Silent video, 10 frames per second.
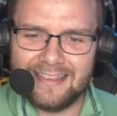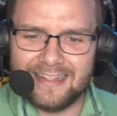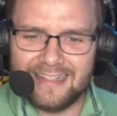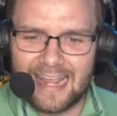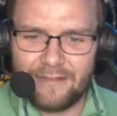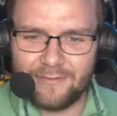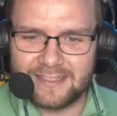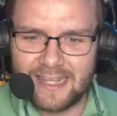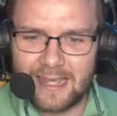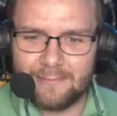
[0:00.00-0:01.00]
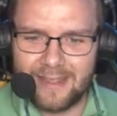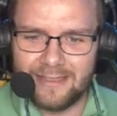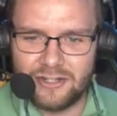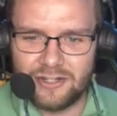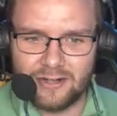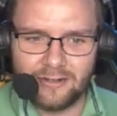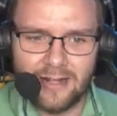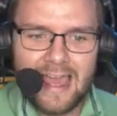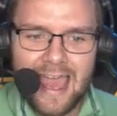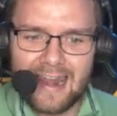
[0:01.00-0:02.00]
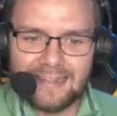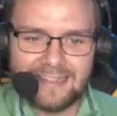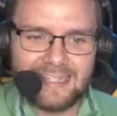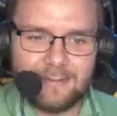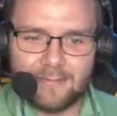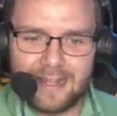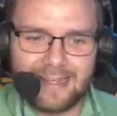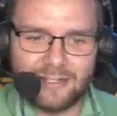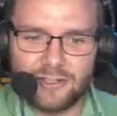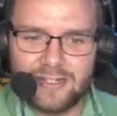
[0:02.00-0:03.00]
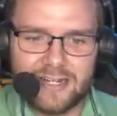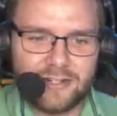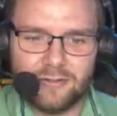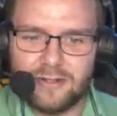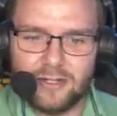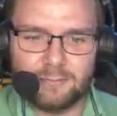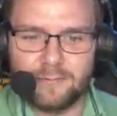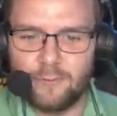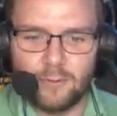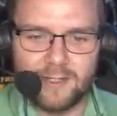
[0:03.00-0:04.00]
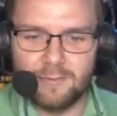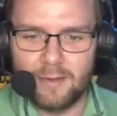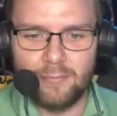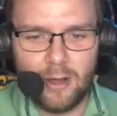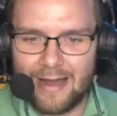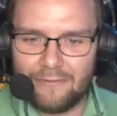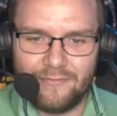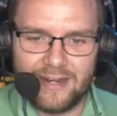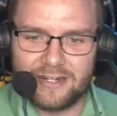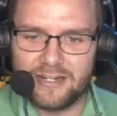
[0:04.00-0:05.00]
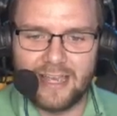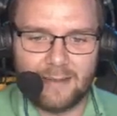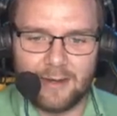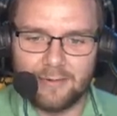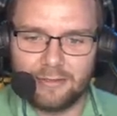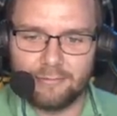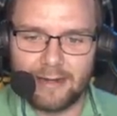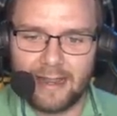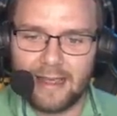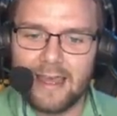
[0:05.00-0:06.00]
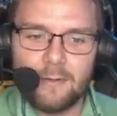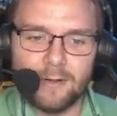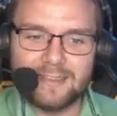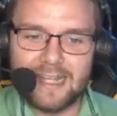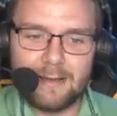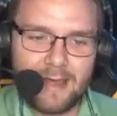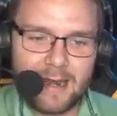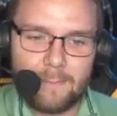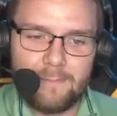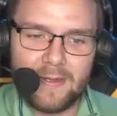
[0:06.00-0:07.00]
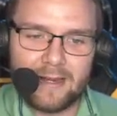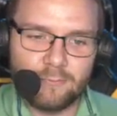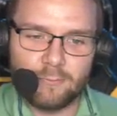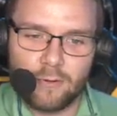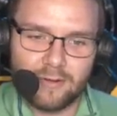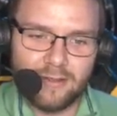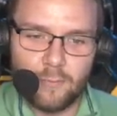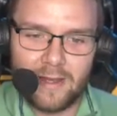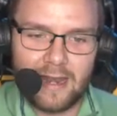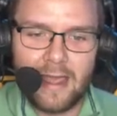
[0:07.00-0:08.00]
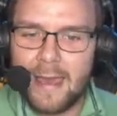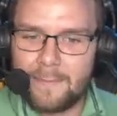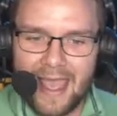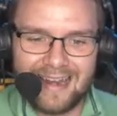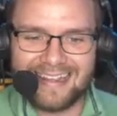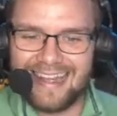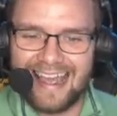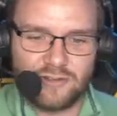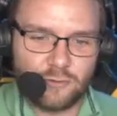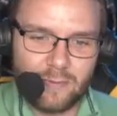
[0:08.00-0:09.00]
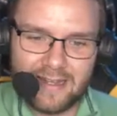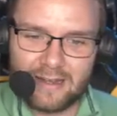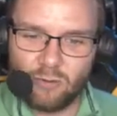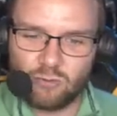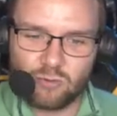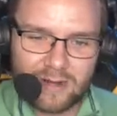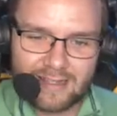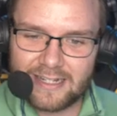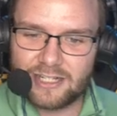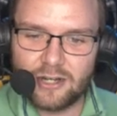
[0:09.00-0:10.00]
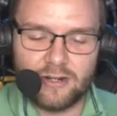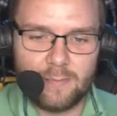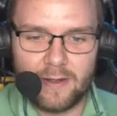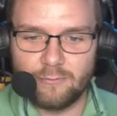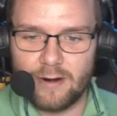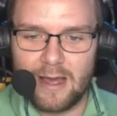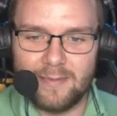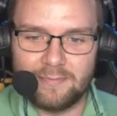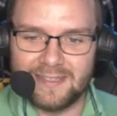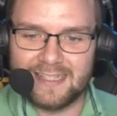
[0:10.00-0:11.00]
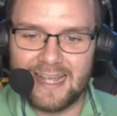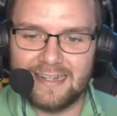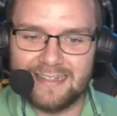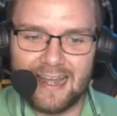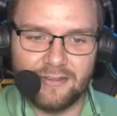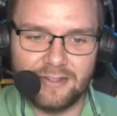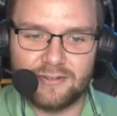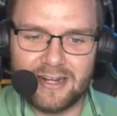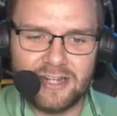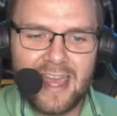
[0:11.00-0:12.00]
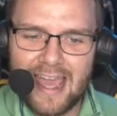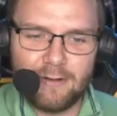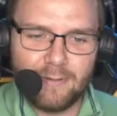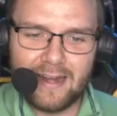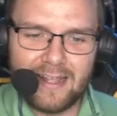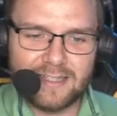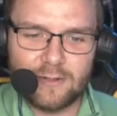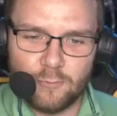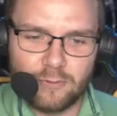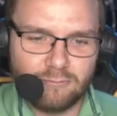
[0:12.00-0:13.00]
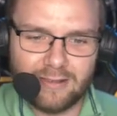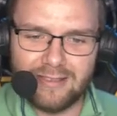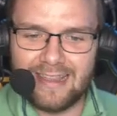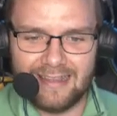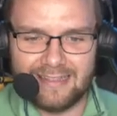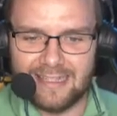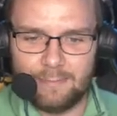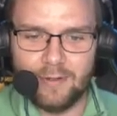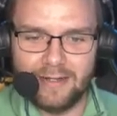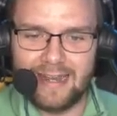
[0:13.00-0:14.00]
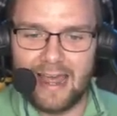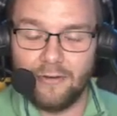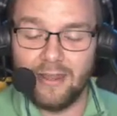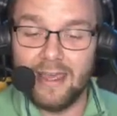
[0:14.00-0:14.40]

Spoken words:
the day for Sam in the jungle, and it seemed like a traditional Ghost performance with a blowout finish in game number 3. While Sam had a big role in the win, Panda and Twig really showed up on Rom and Poseidon down the stretch, and Radiance were relentlessly put down.